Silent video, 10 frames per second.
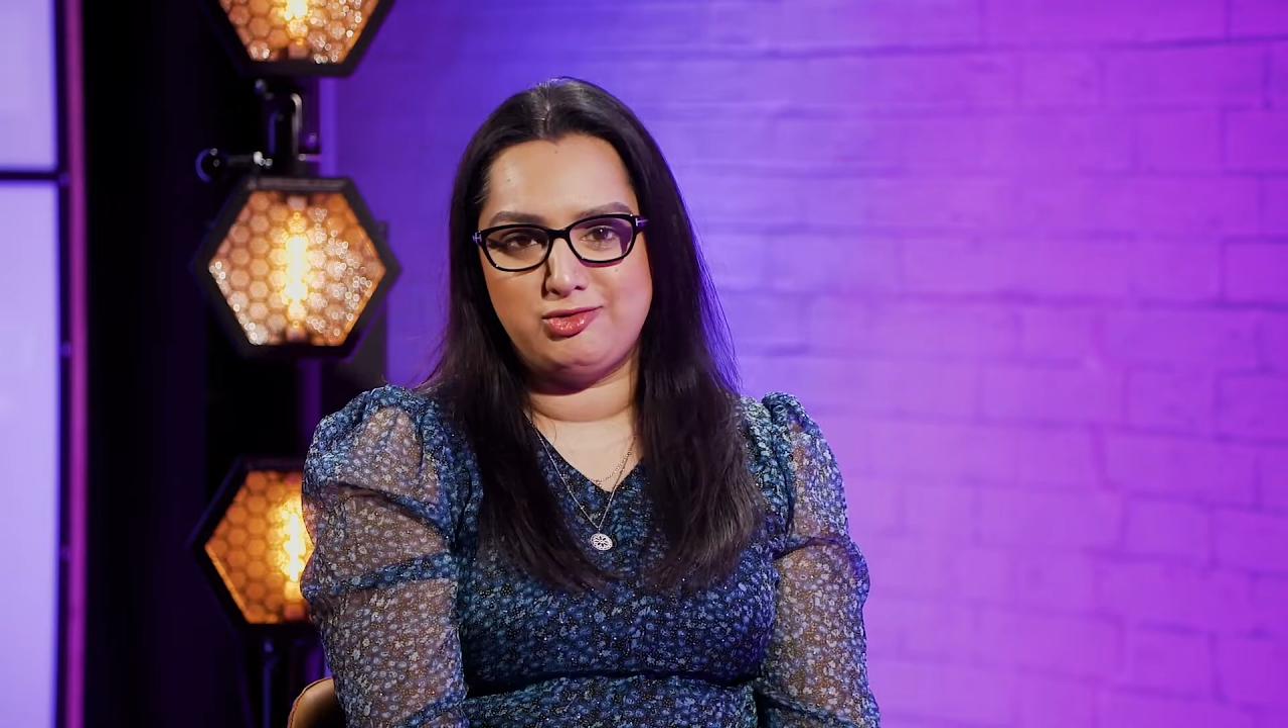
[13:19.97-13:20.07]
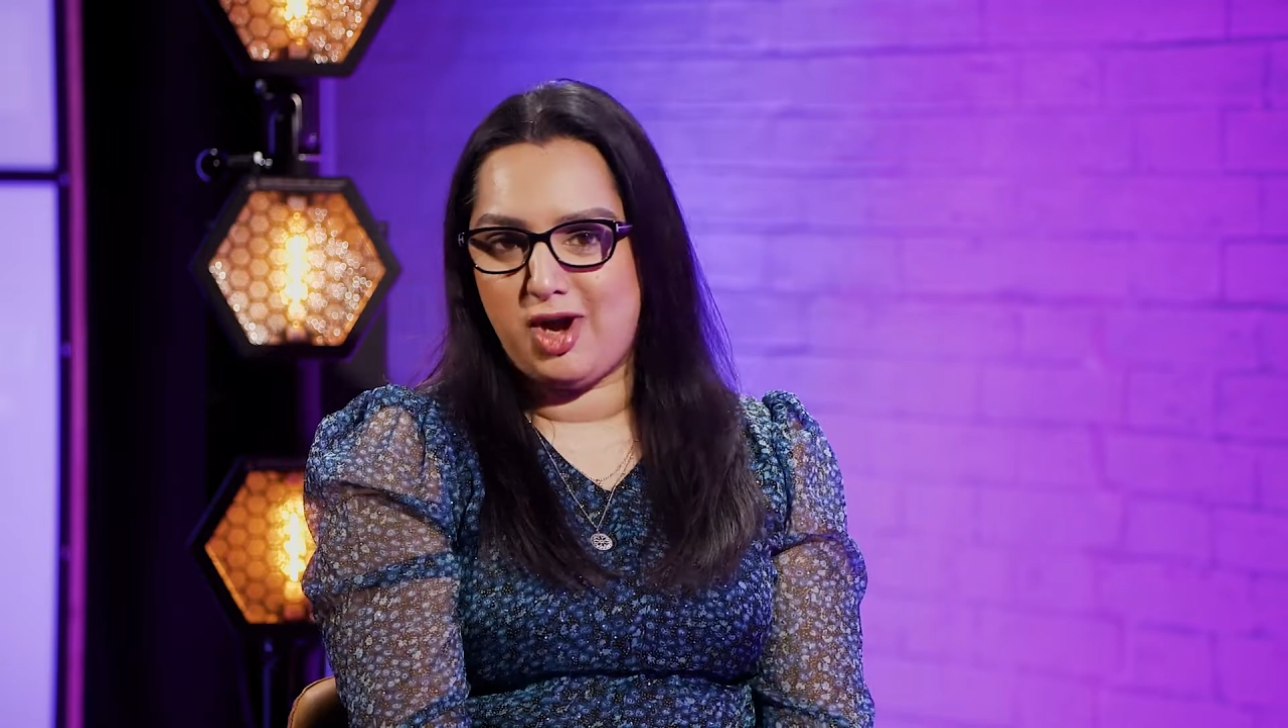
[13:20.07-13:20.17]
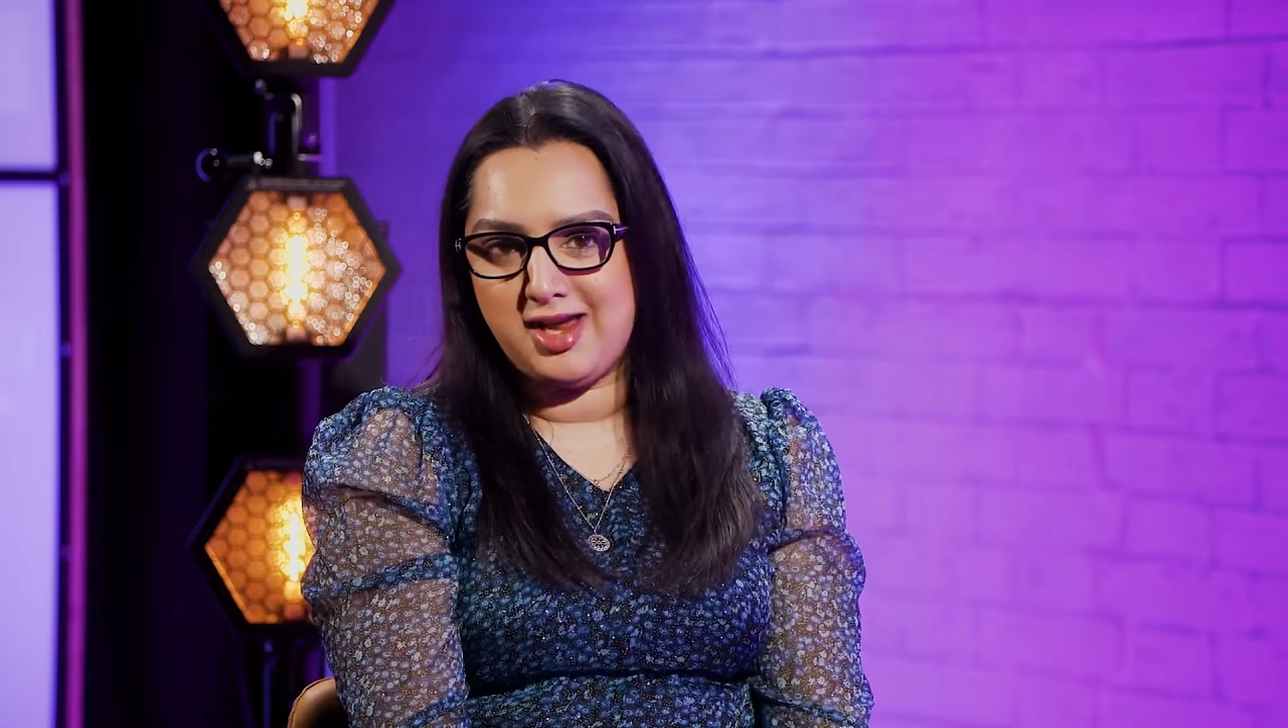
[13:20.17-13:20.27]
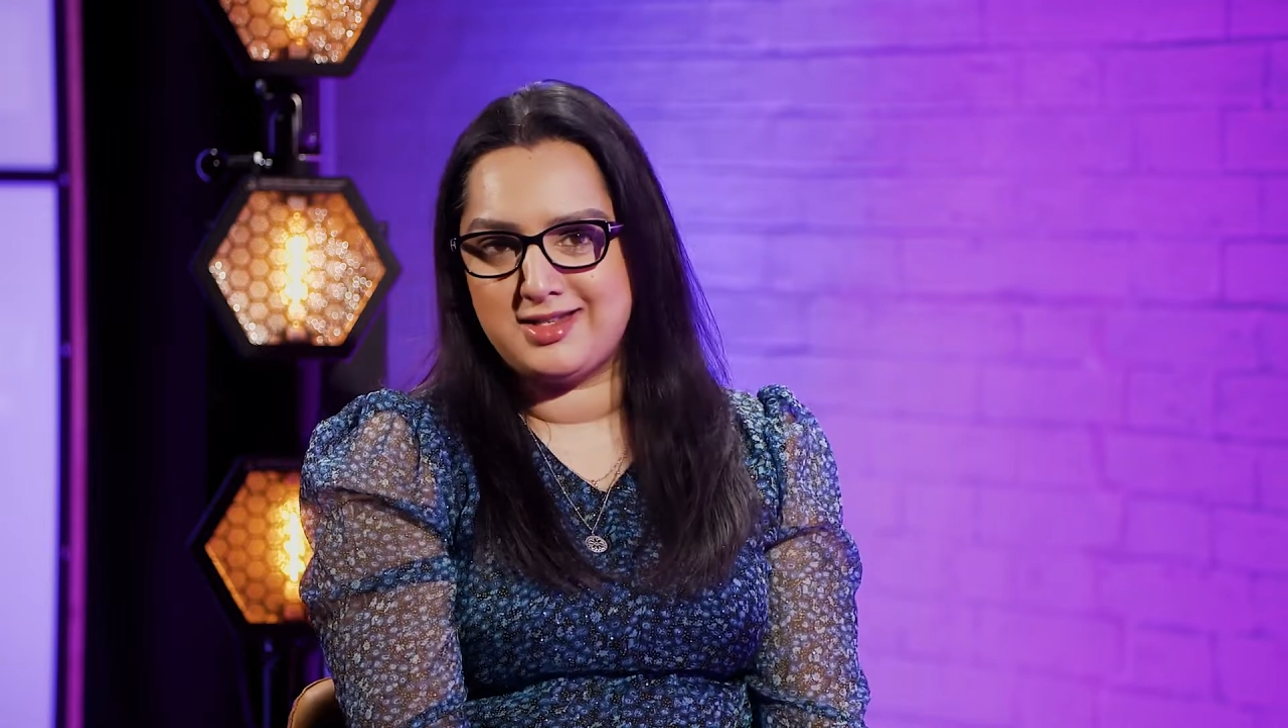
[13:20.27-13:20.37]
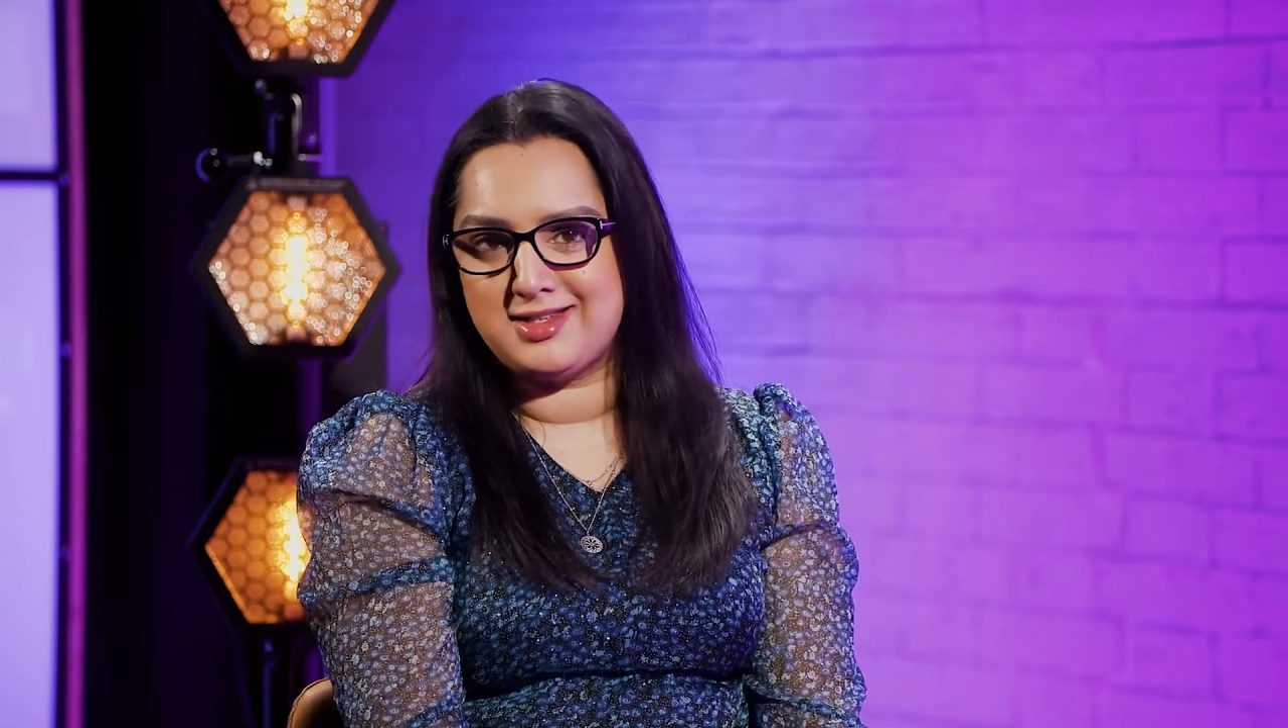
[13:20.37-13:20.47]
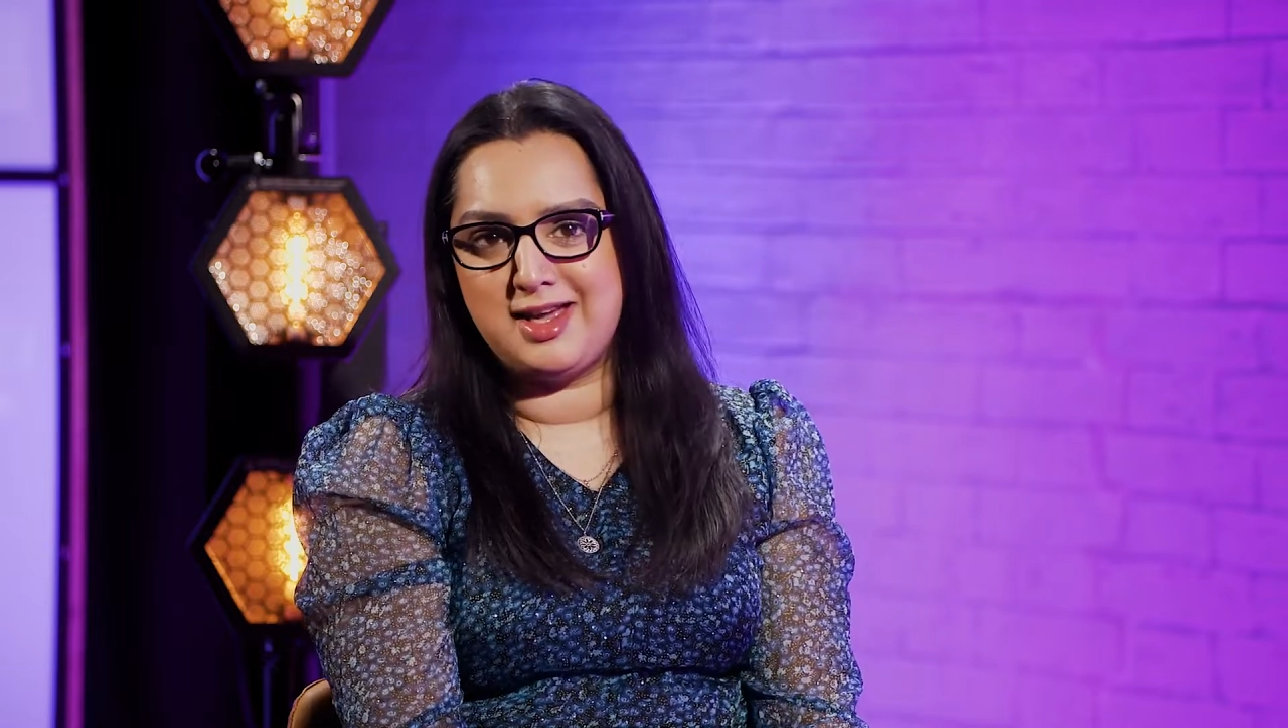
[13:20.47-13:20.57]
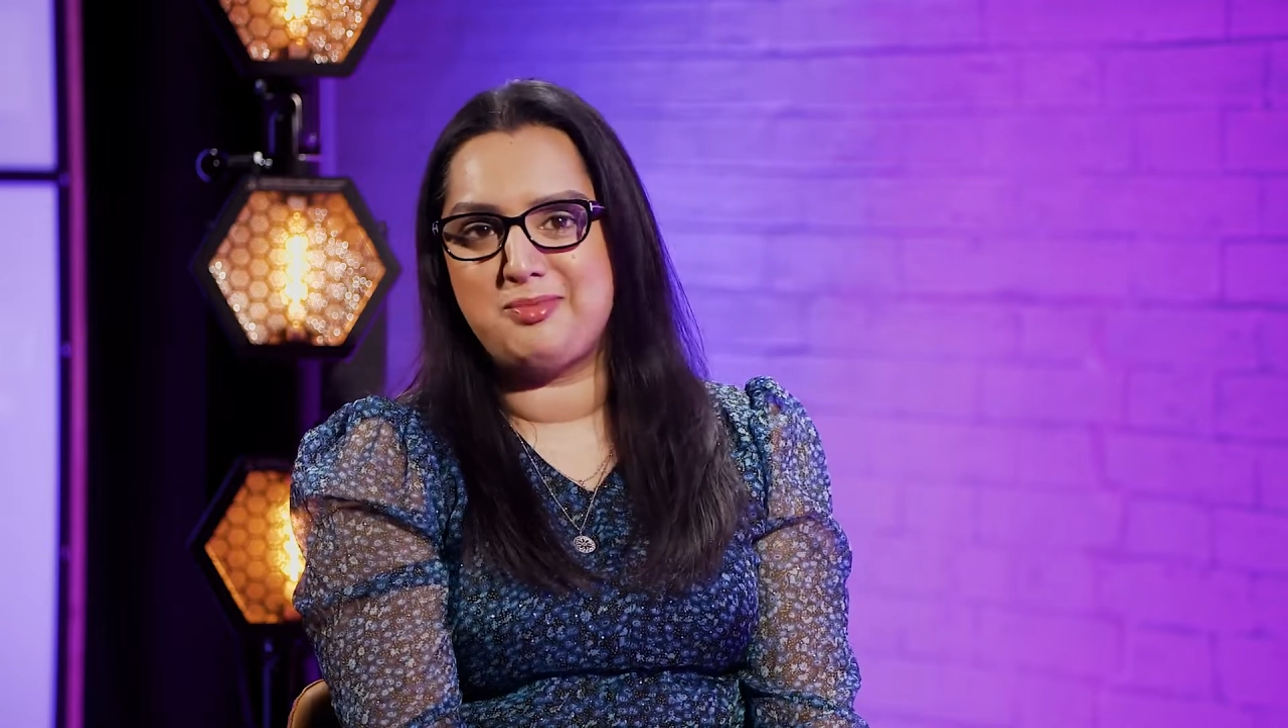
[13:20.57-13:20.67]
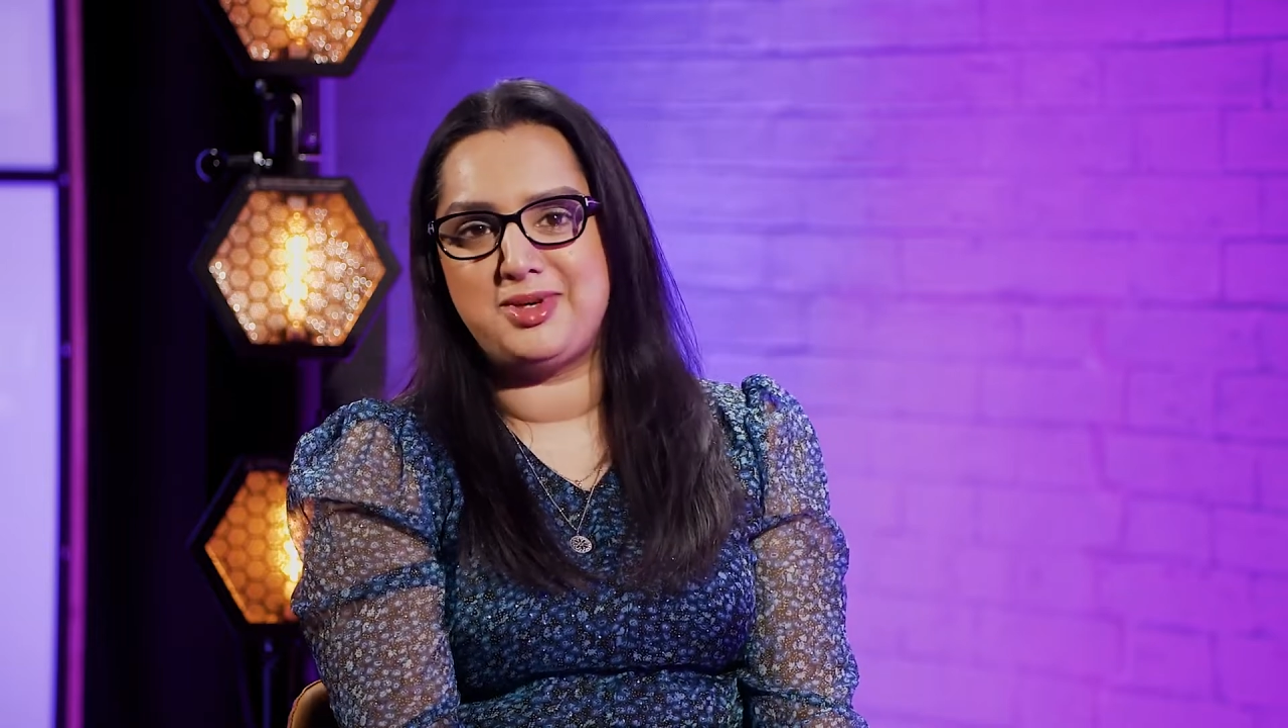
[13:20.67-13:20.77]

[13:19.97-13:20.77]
writer,